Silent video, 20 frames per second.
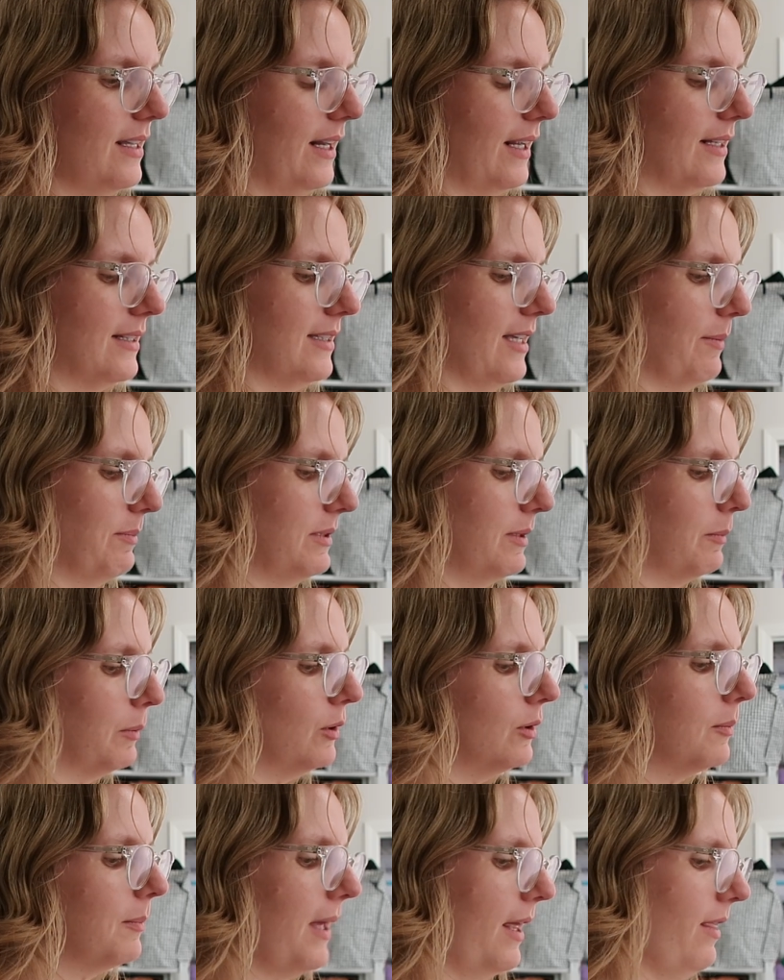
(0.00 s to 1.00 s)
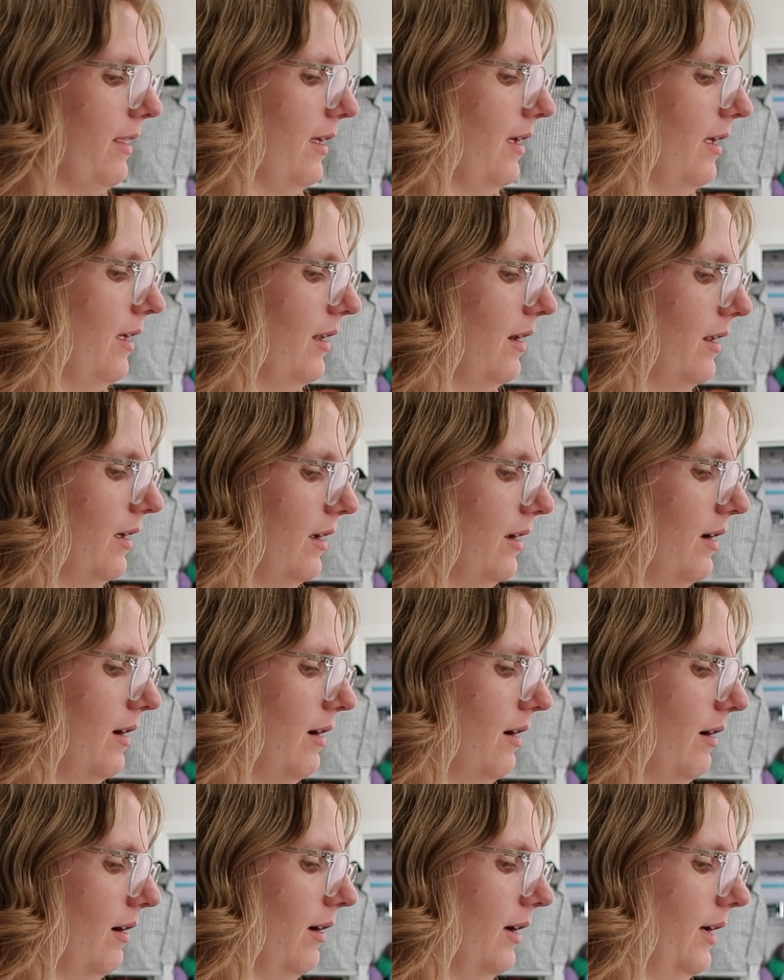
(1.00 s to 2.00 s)
an acceptable method
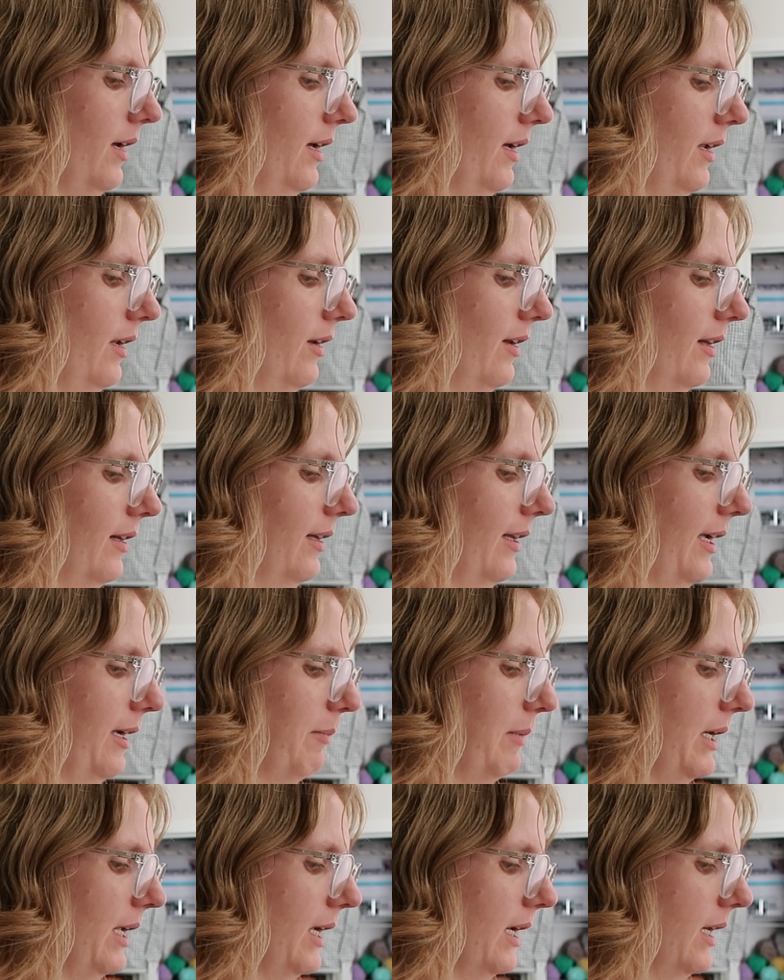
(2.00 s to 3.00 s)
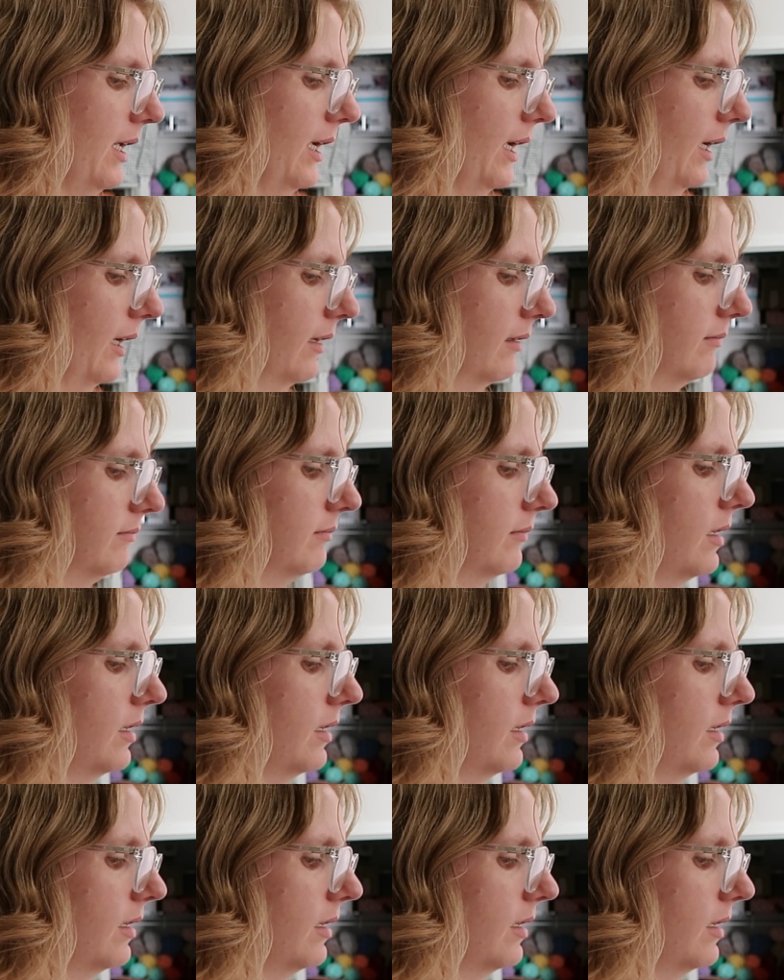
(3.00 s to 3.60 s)
on laminating